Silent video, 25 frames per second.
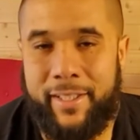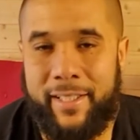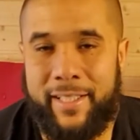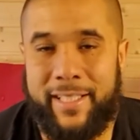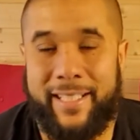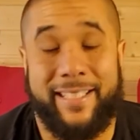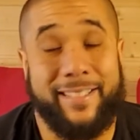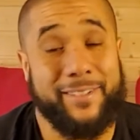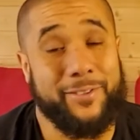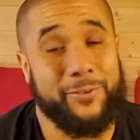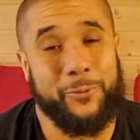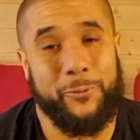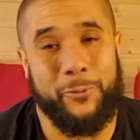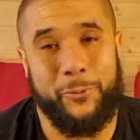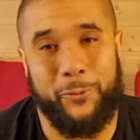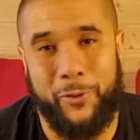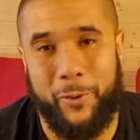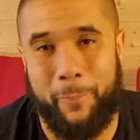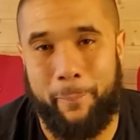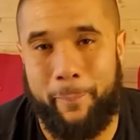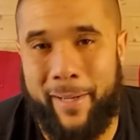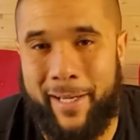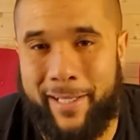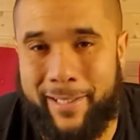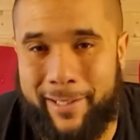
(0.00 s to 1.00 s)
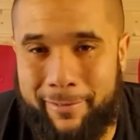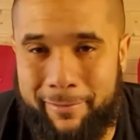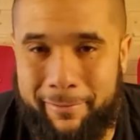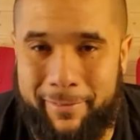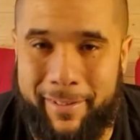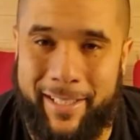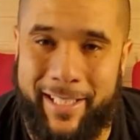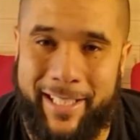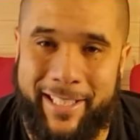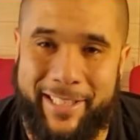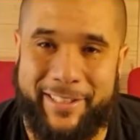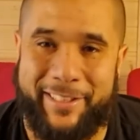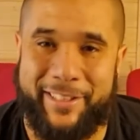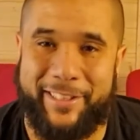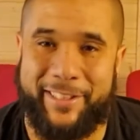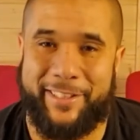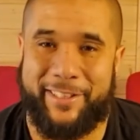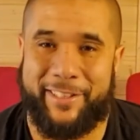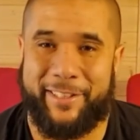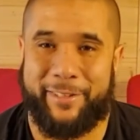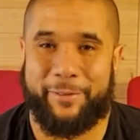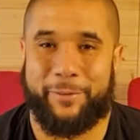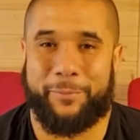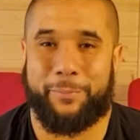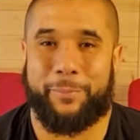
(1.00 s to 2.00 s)
It's all about the
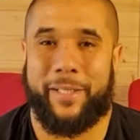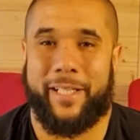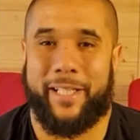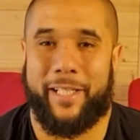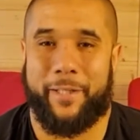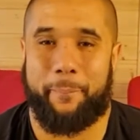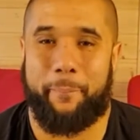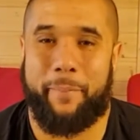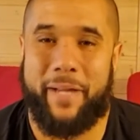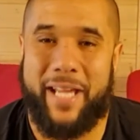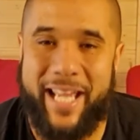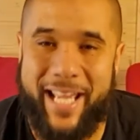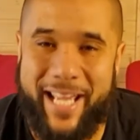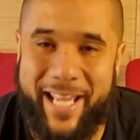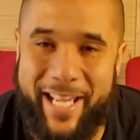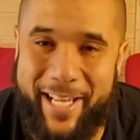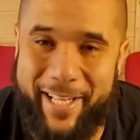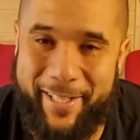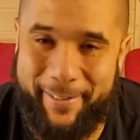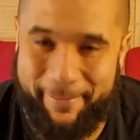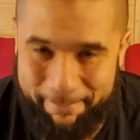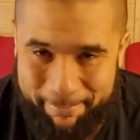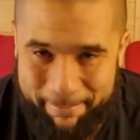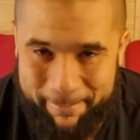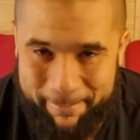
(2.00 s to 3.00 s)
relationships, baby.